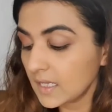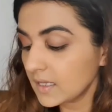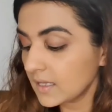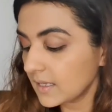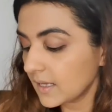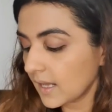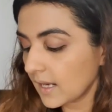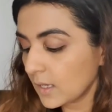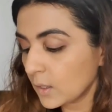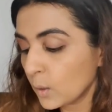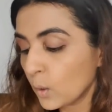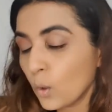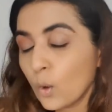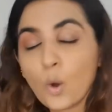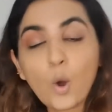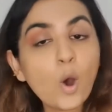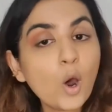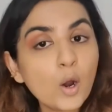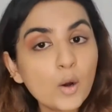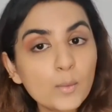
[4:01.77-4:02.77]

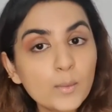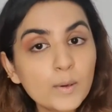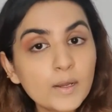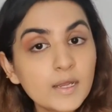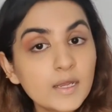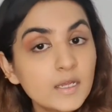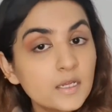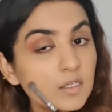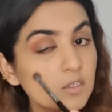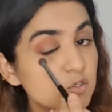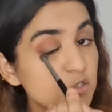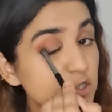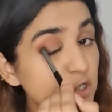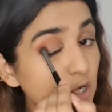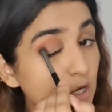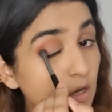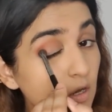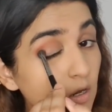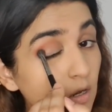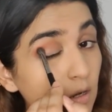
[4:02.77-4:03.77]
yellow, orange,
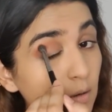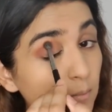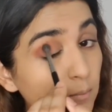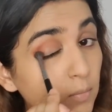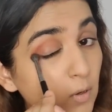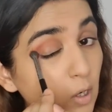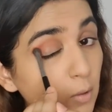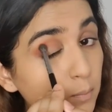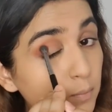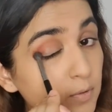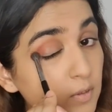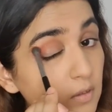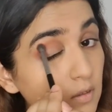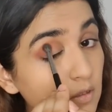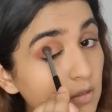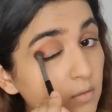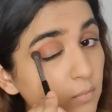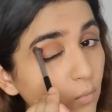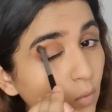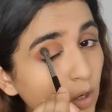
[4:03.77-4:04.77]

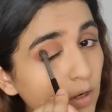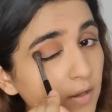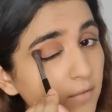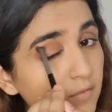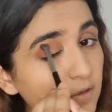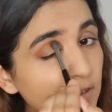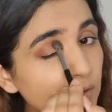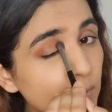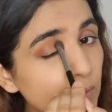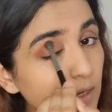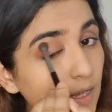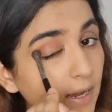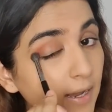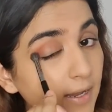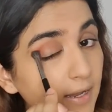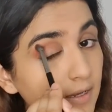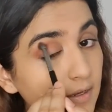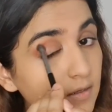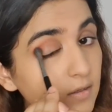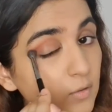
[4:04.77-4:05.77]
purple, whatever you
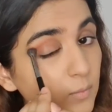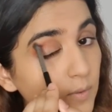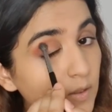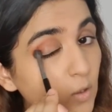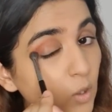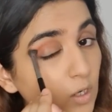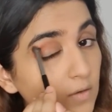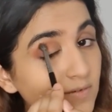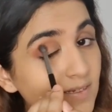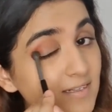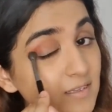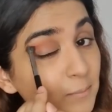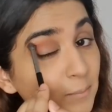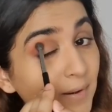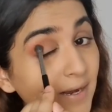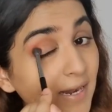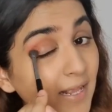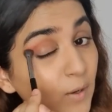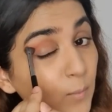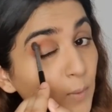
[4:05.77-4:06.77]
like. You can always
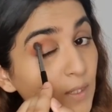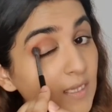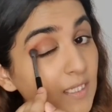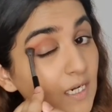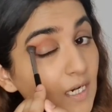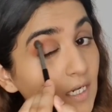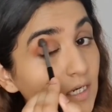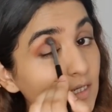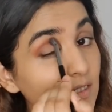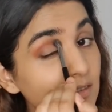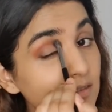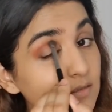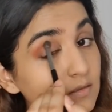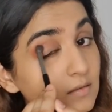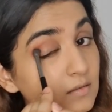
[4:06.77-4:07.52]
play with colors.